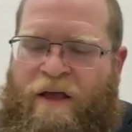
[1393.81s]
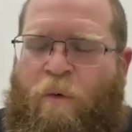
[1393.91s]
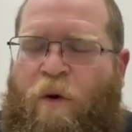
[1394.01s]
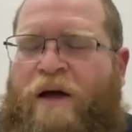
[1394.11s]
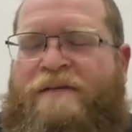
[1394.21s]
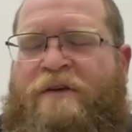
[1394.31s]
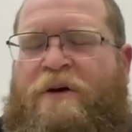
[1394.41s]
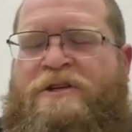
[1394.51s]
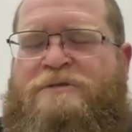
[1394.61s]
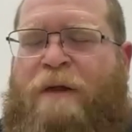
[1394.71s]
Why does
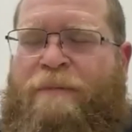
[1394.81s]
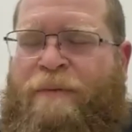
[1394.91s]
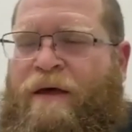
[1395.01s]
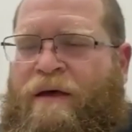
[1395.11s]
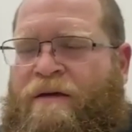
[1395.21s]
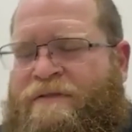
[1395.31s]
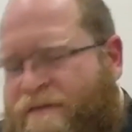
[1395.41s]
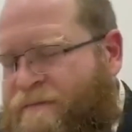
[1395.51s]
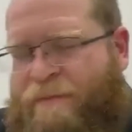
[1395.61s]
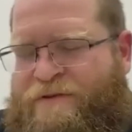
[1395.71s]
Torah Sheba'al Peh,
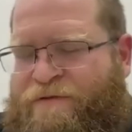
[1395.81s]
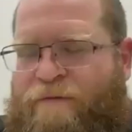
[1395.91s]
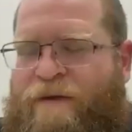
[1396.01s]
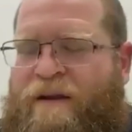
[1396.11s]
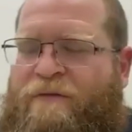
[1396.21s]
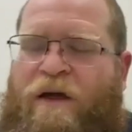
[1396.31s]
just mamish for a minute,